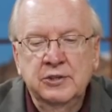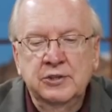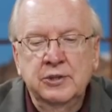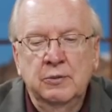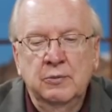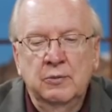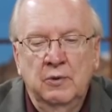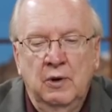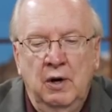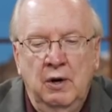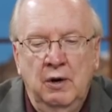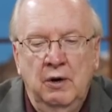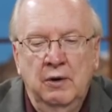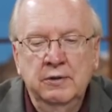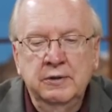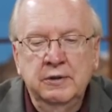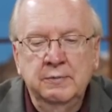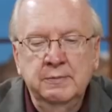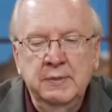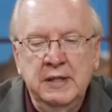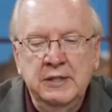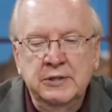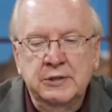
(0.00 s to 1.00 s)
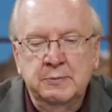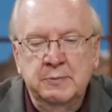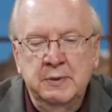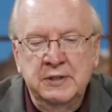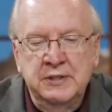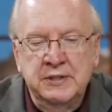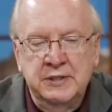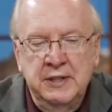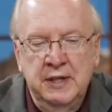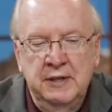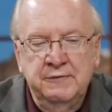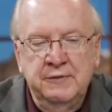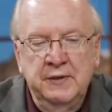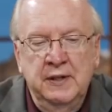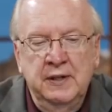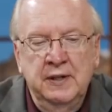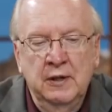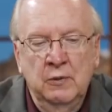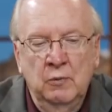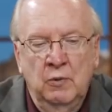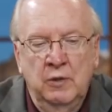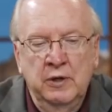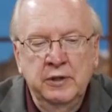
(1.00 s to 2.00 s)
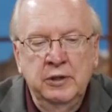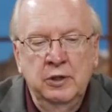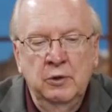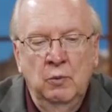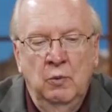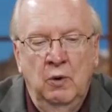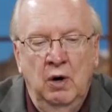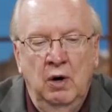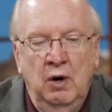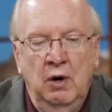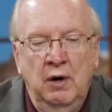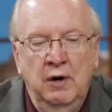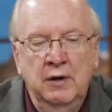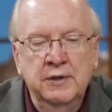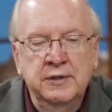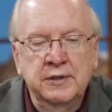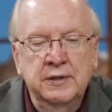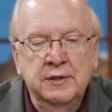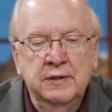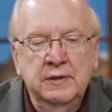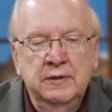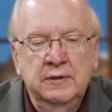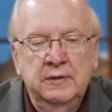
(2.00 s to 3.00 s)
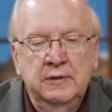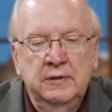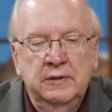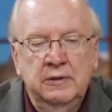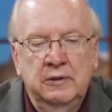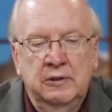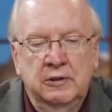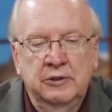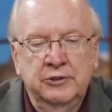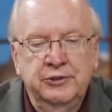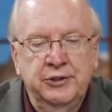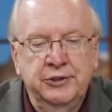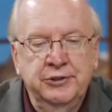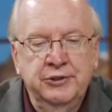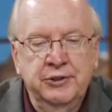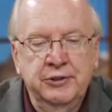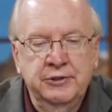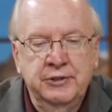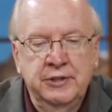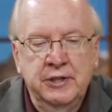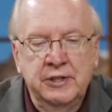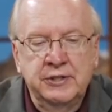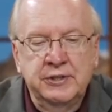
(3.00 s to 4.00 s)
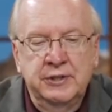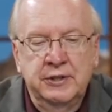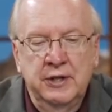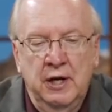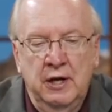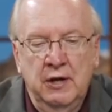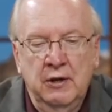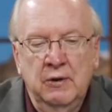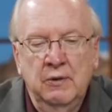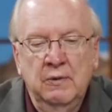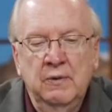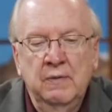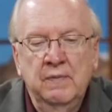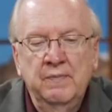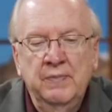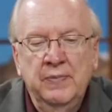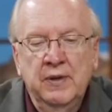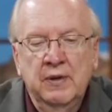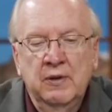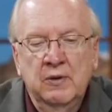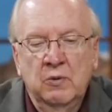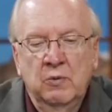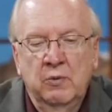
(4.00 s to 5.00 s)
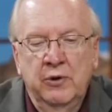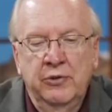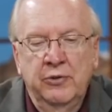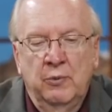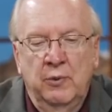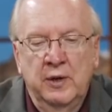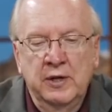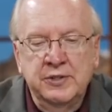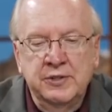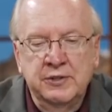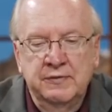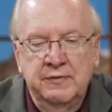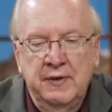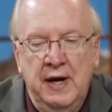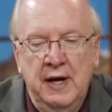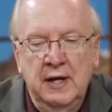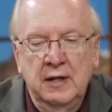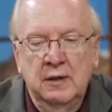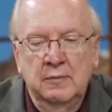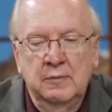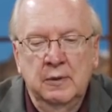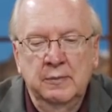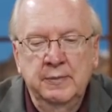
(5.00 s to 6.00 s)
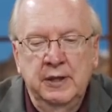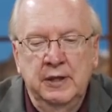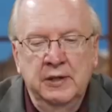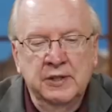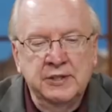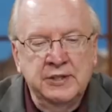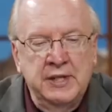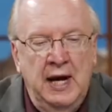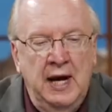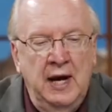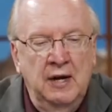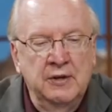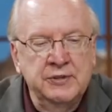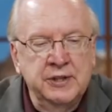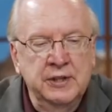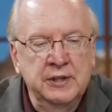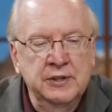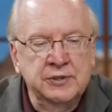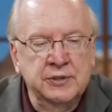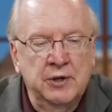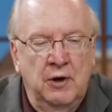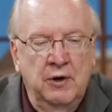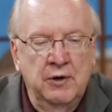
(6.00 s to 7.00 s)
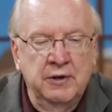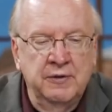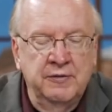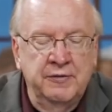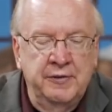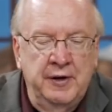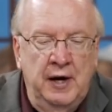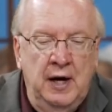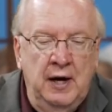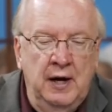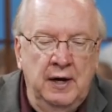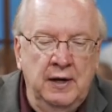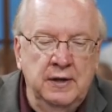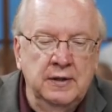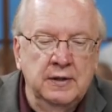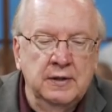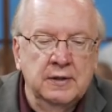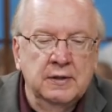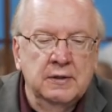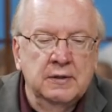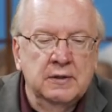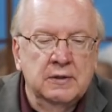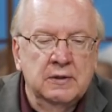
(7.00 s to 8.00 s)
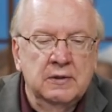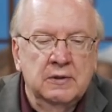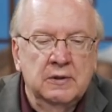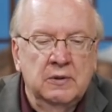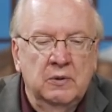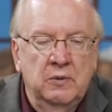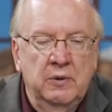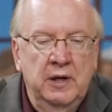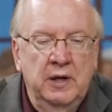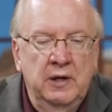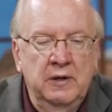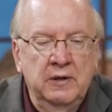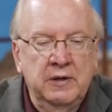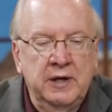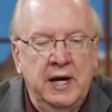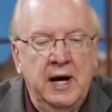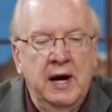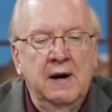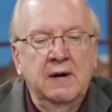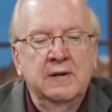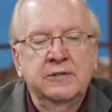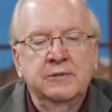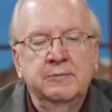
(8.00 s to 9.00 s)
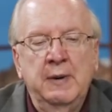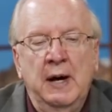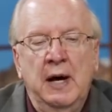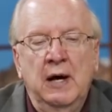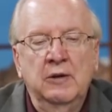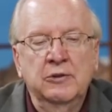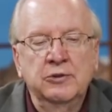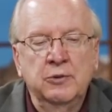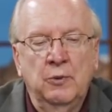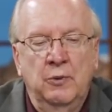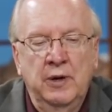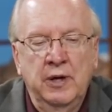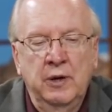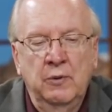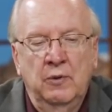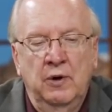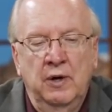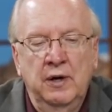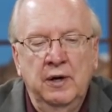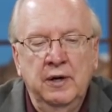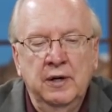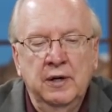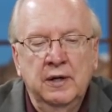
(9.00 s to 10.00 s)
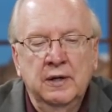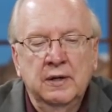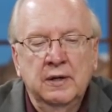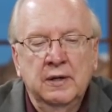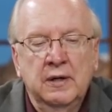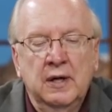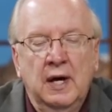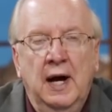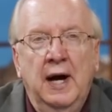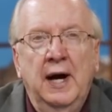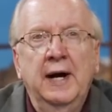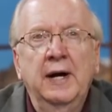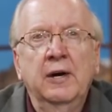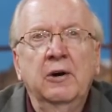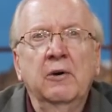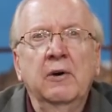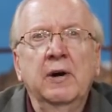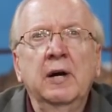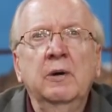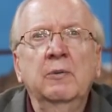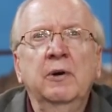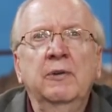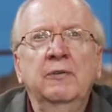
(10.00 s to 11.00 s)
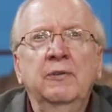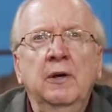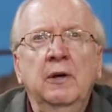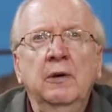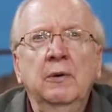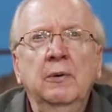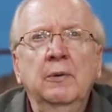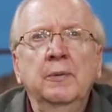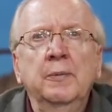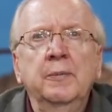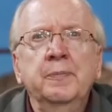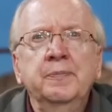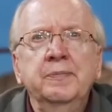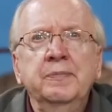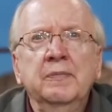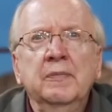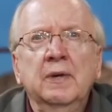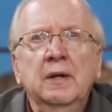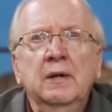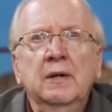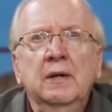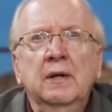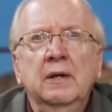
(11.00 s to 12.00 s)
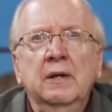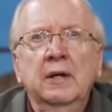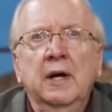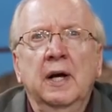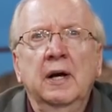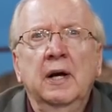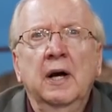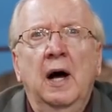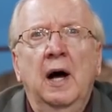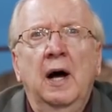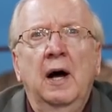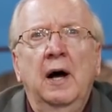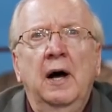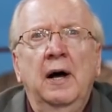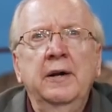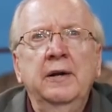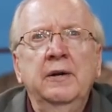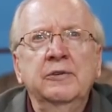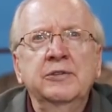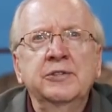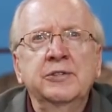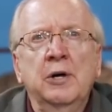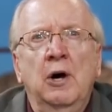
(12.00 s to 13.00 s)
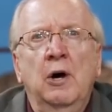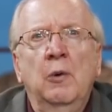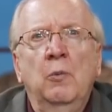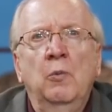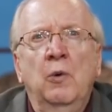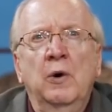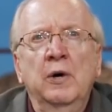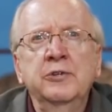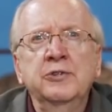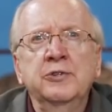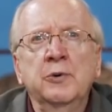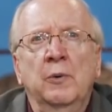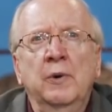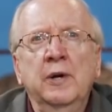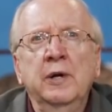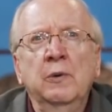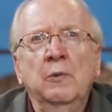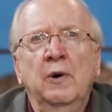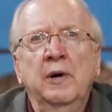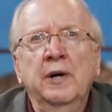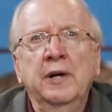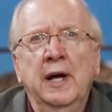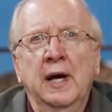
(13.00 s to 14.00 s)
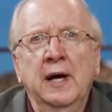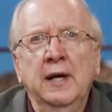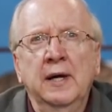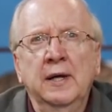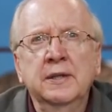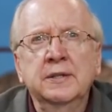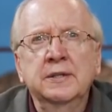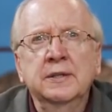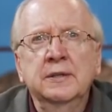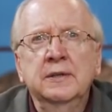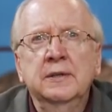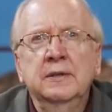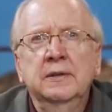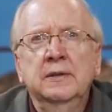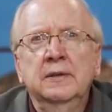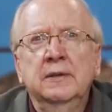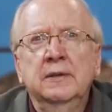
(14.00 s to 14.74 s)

is it wrong to be specific in what you want, or should you just go with what's available because housing is hard to find? Well, Karisbound 21, I agree with you that God, Psalm 121:8,